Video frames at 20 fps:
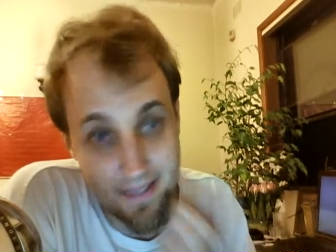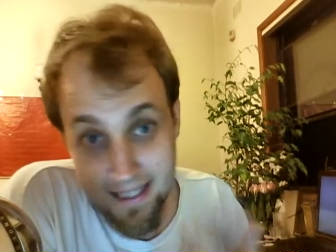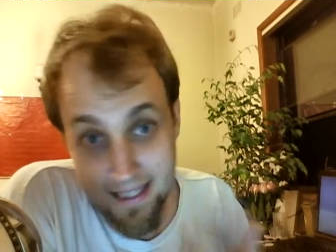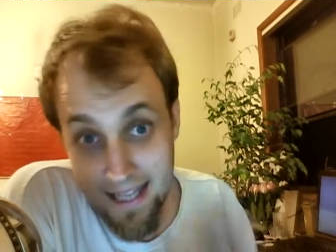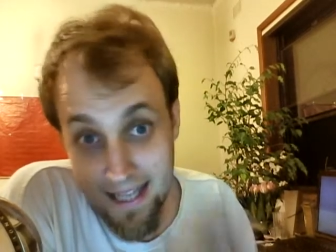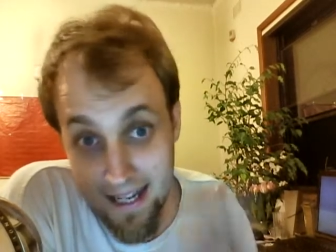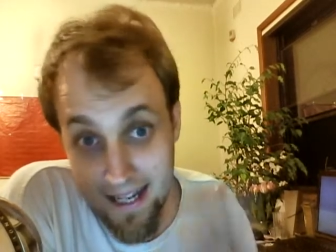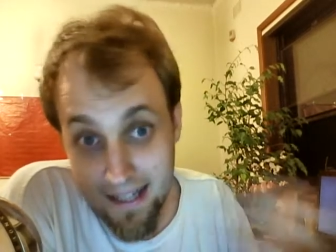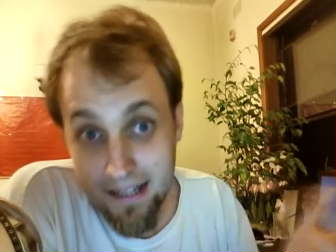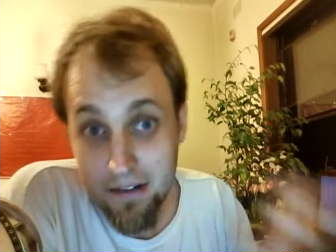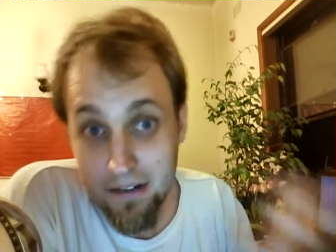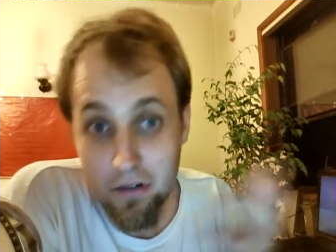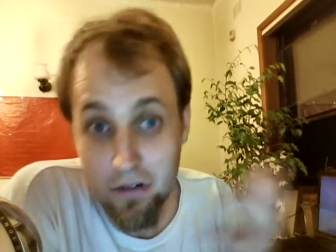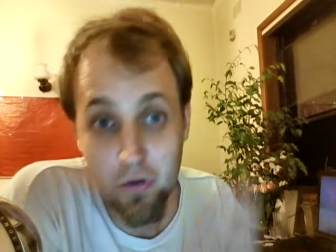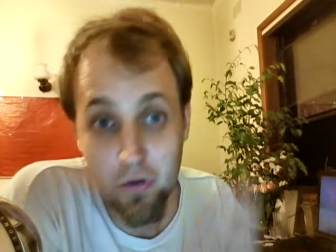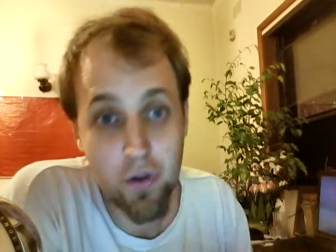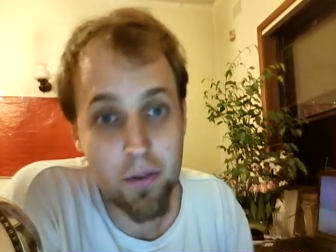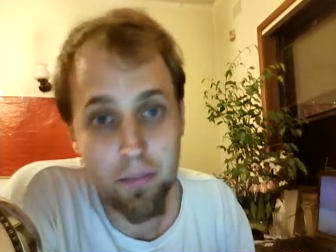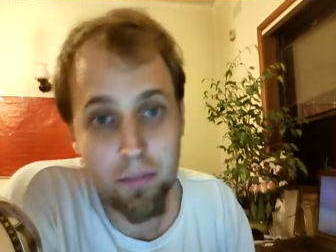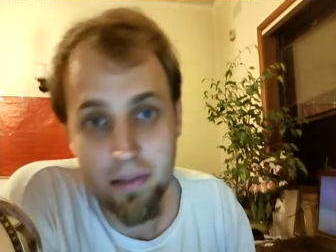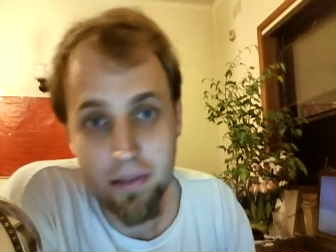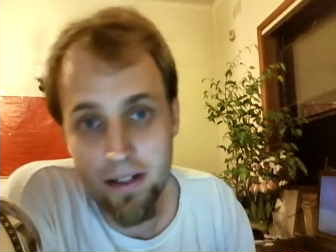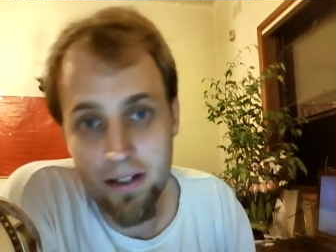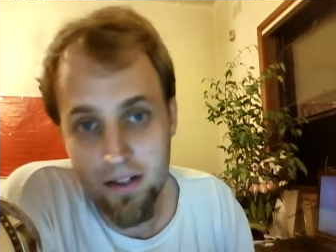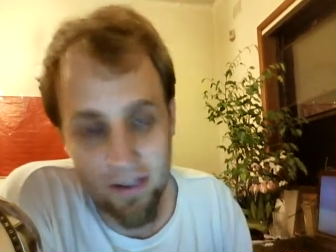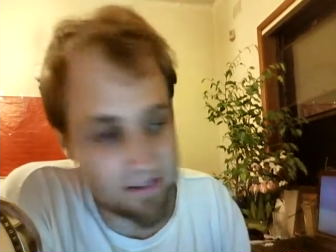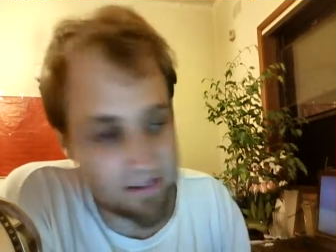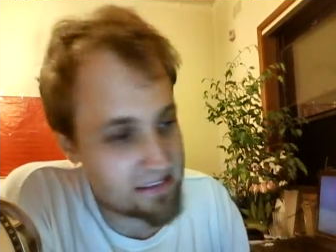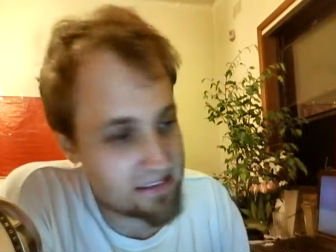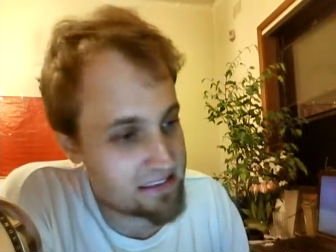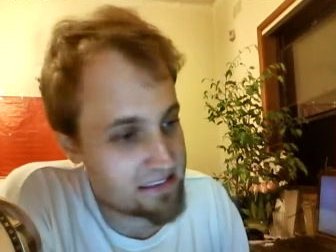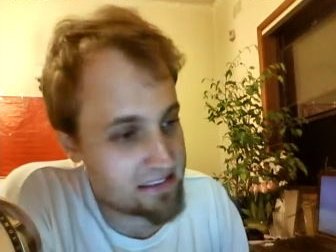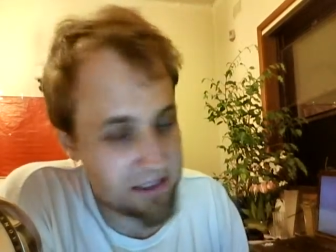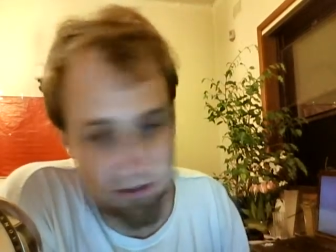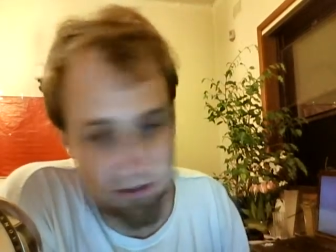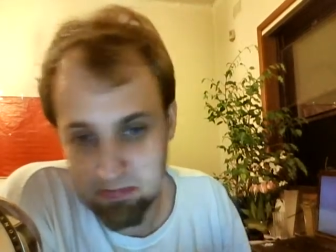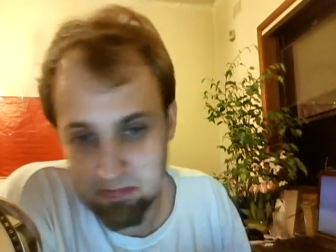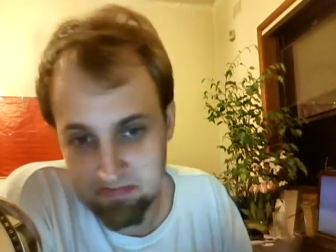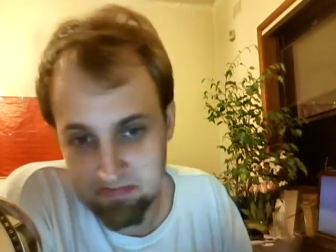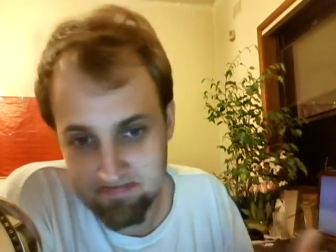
get into it because it's